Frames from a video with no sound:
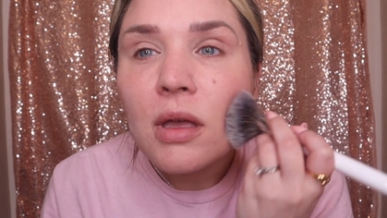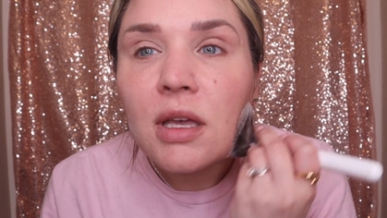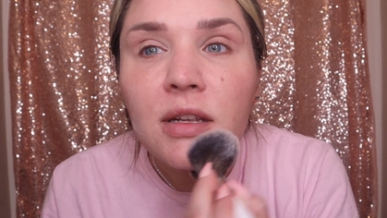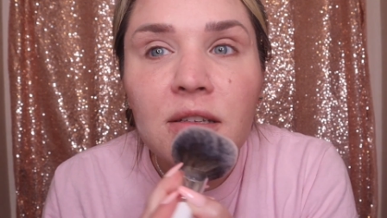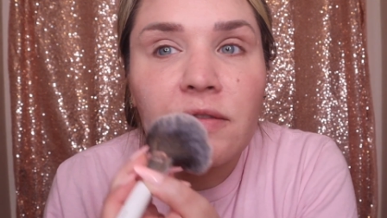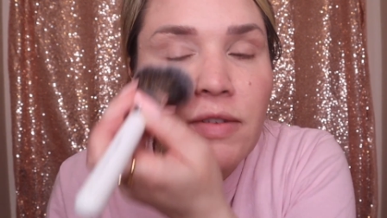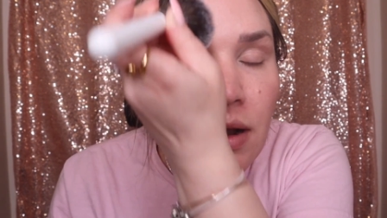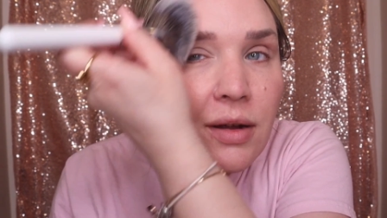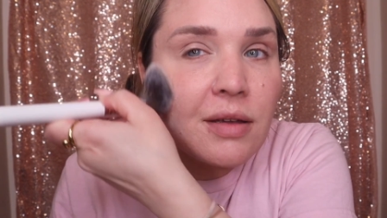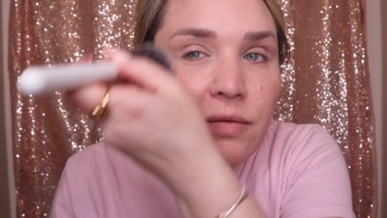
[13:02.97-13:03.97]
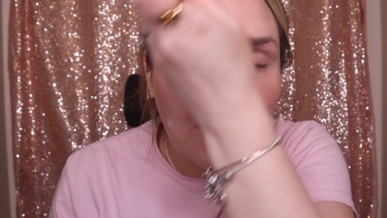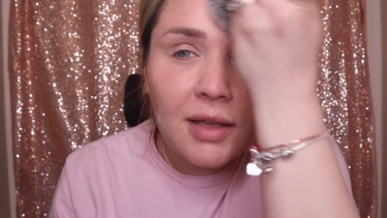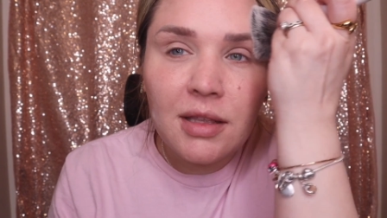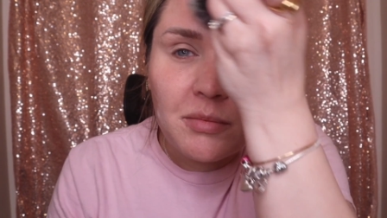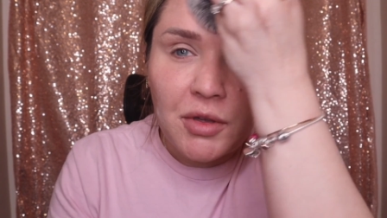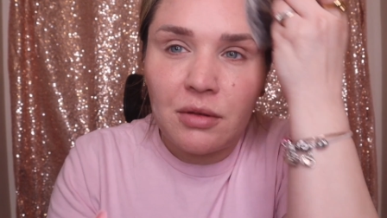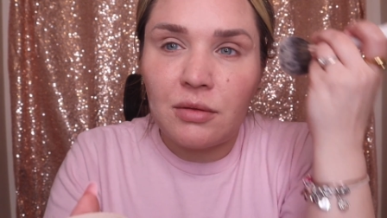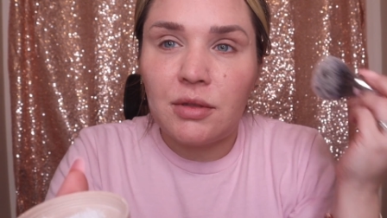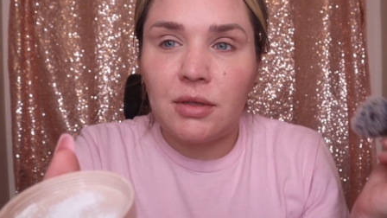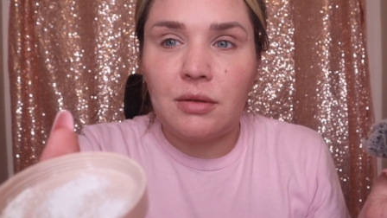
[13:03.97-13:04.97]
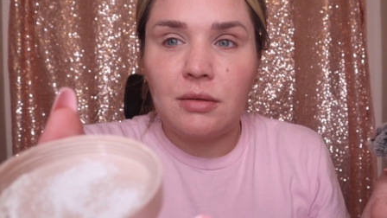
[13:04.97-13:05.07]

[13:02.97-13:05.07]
It is very finely milled.